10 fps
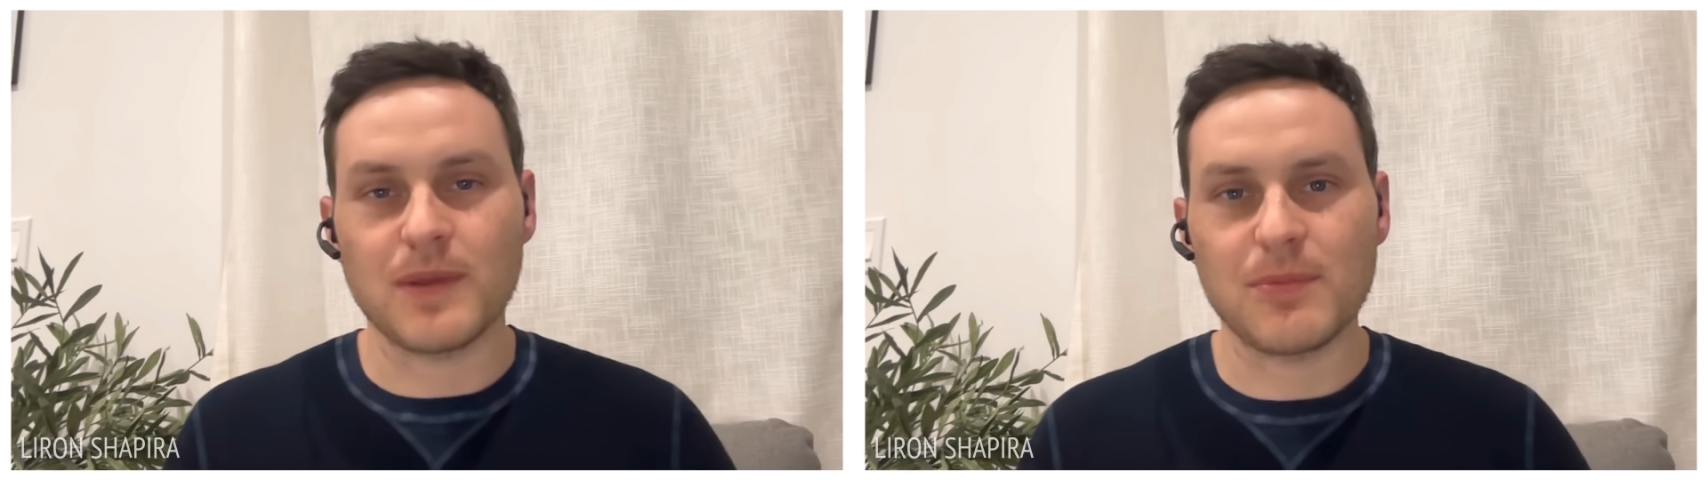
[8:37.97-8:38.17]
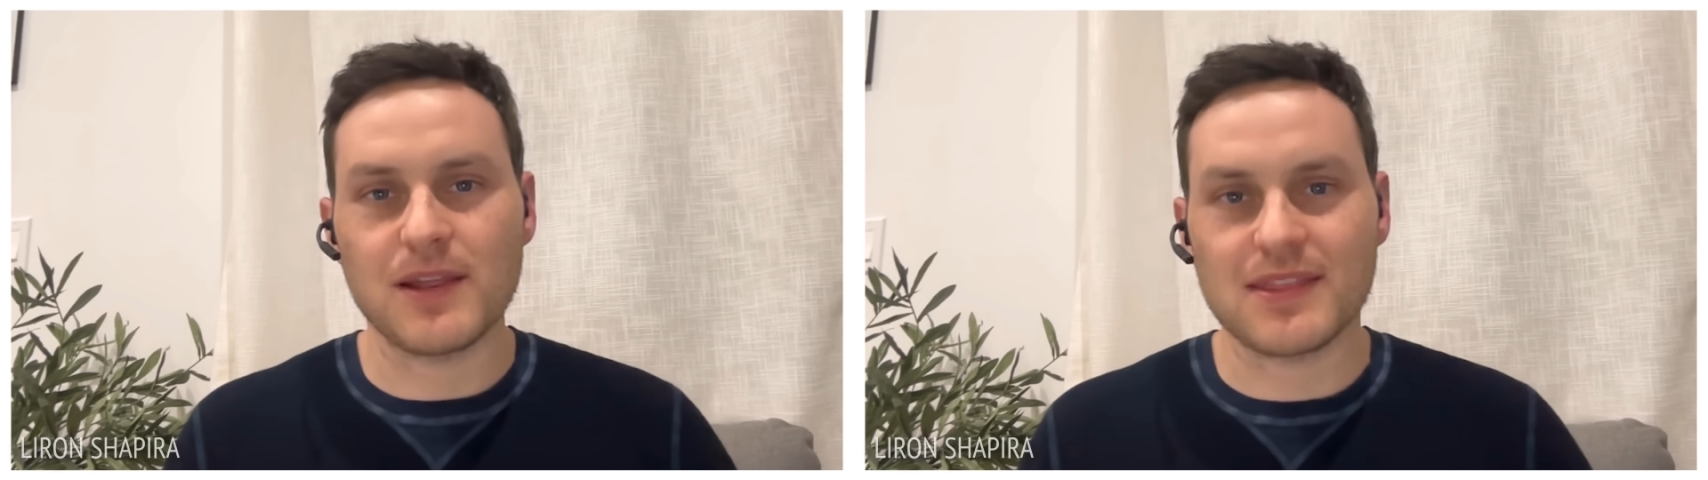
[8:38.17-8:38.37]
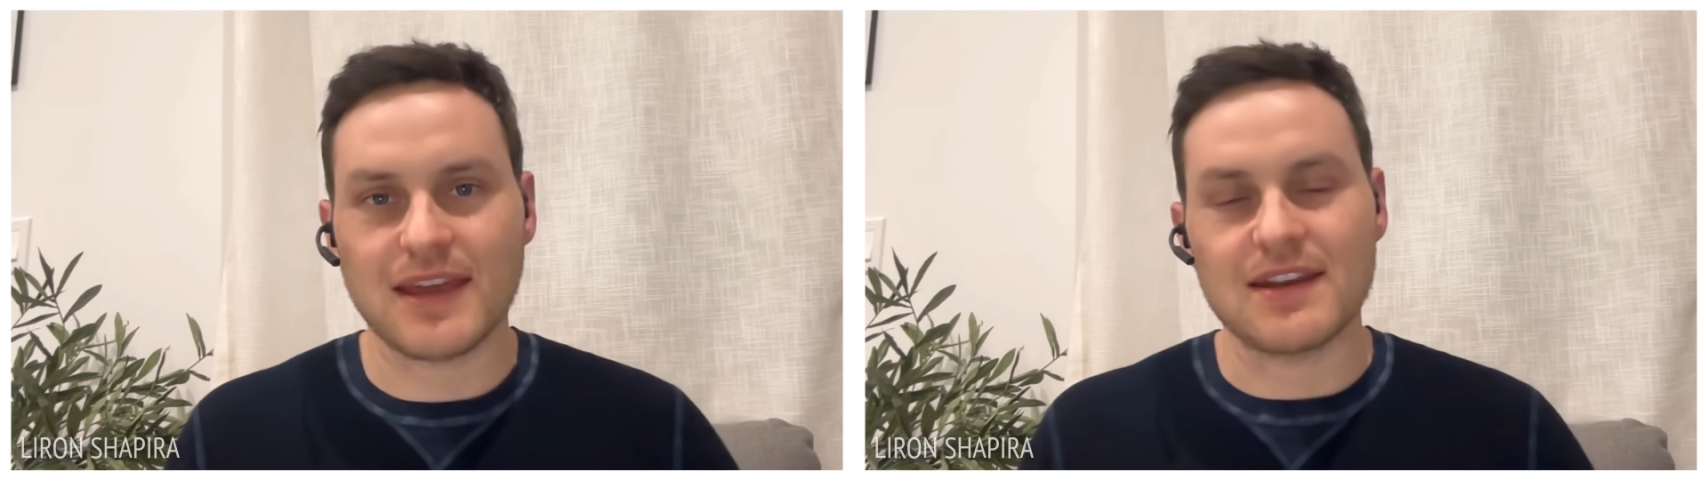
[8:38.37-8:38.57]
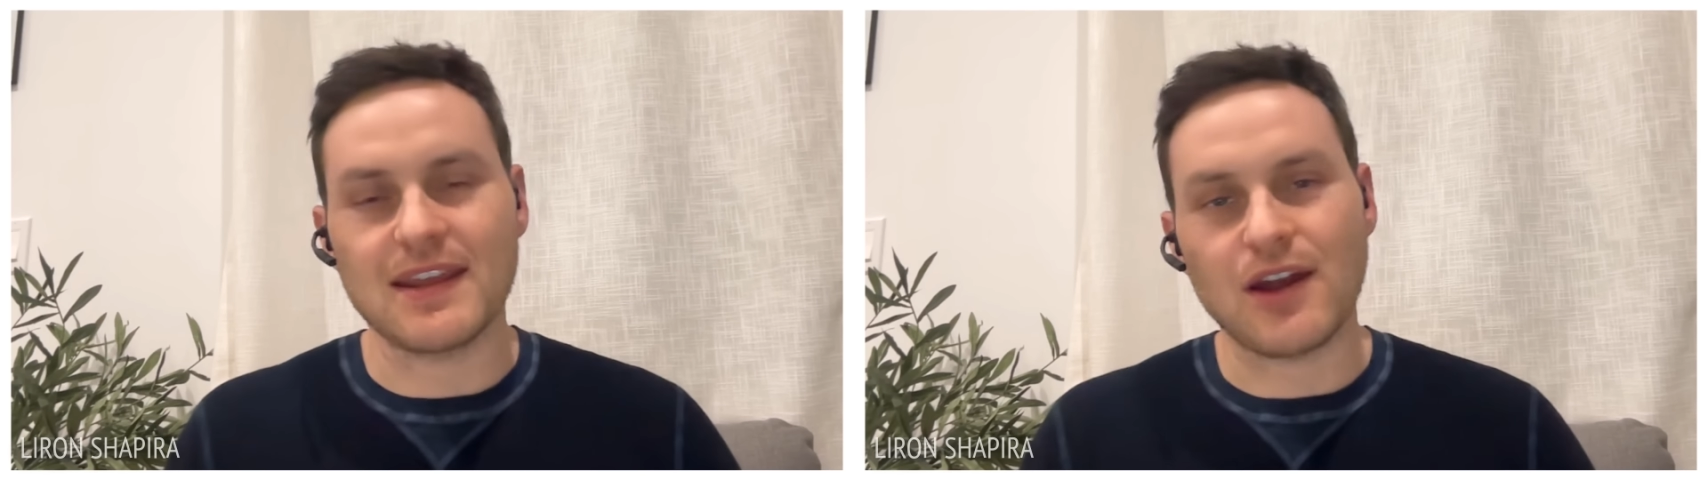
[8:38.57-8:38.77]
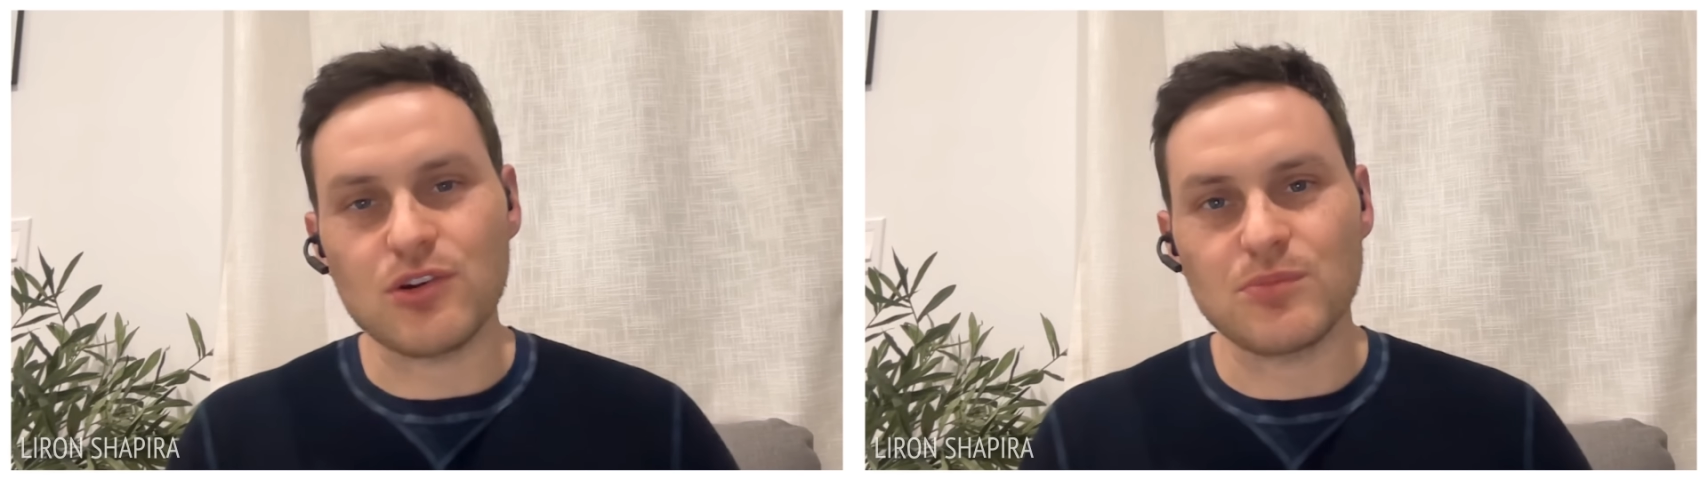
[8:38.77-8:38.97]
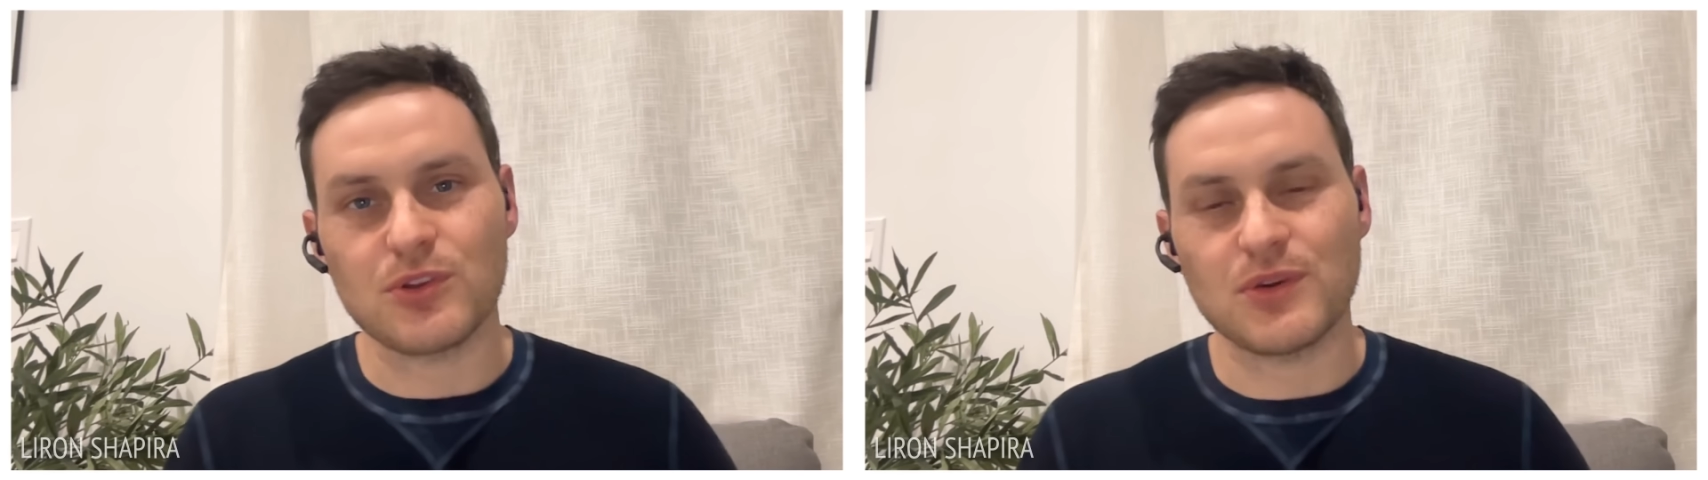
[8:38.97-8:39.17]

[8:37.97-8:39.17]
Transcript: people like that accountable.